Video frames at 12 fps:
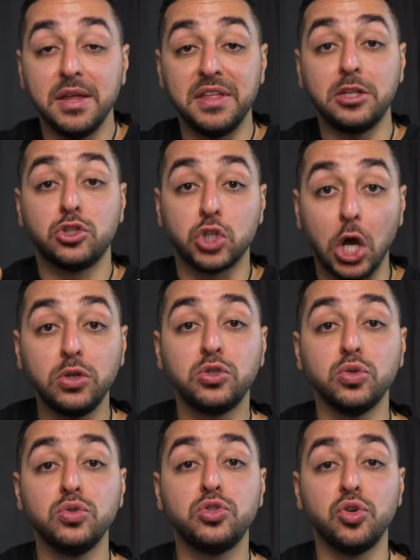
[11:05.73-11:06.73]
The
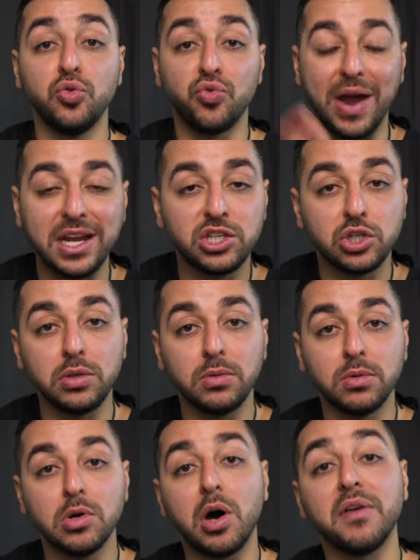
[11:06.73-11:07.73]
total
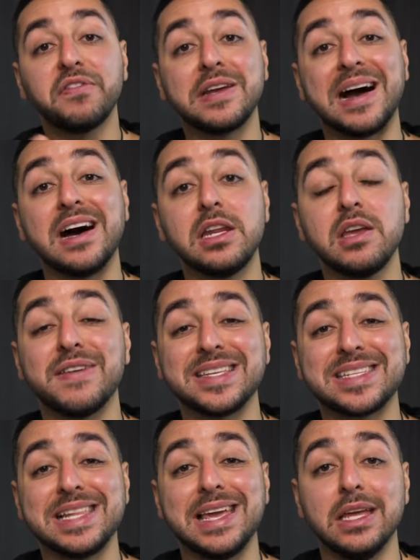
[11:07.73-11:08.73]
duration of
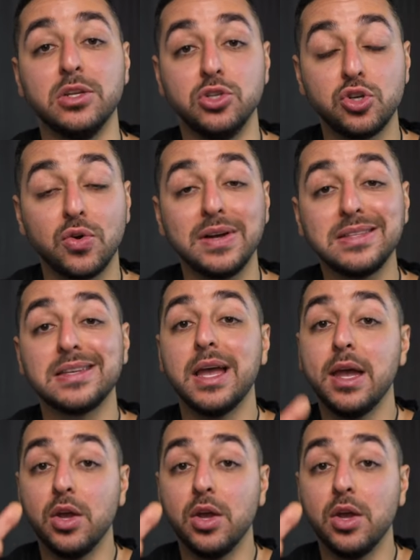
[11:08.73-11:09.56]
cardiovascular endurance